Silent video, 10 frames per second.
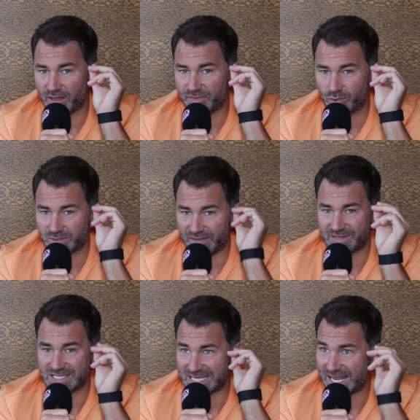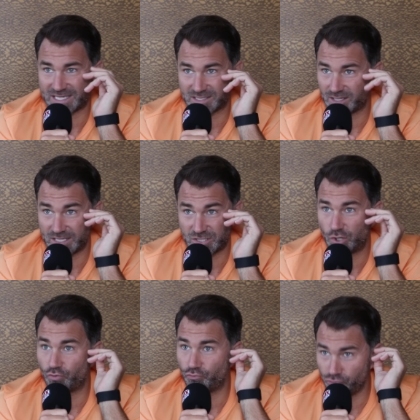I thought Devin's legs started to
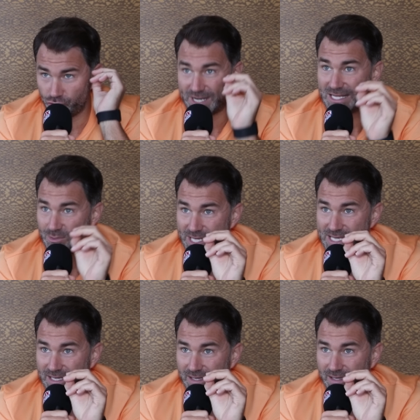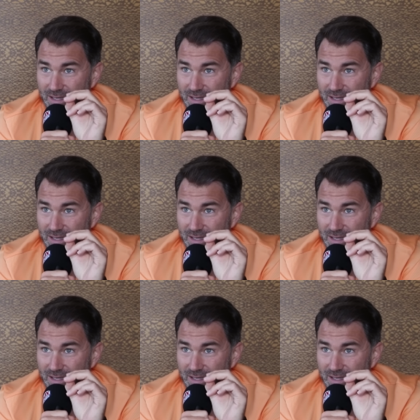look really weak.